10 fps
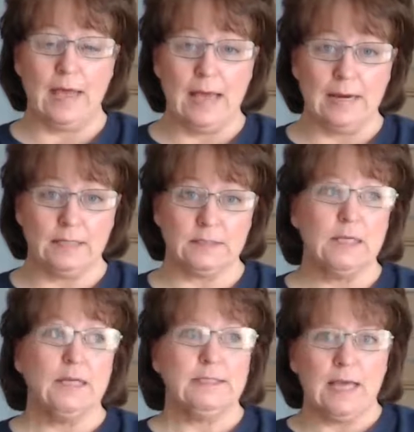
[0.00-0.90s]
That is
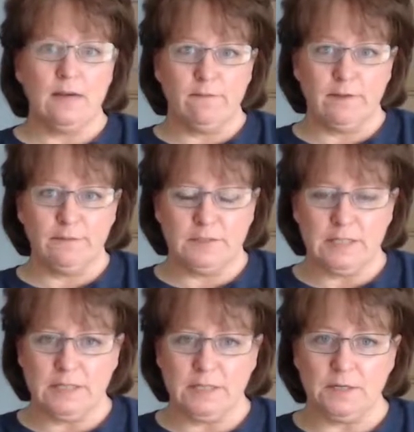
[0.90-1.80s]
10 to
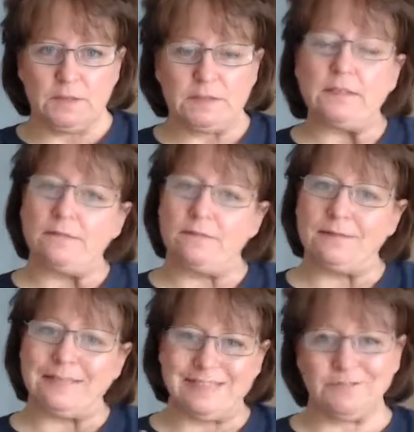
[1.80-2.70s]
15 years of
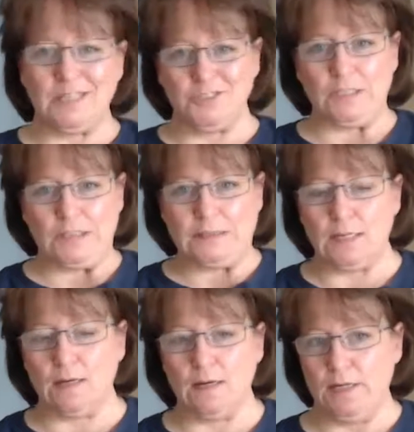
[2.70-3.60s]
essentially
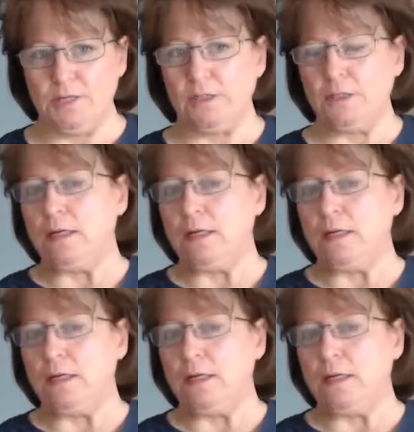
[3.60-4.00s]
stagnation,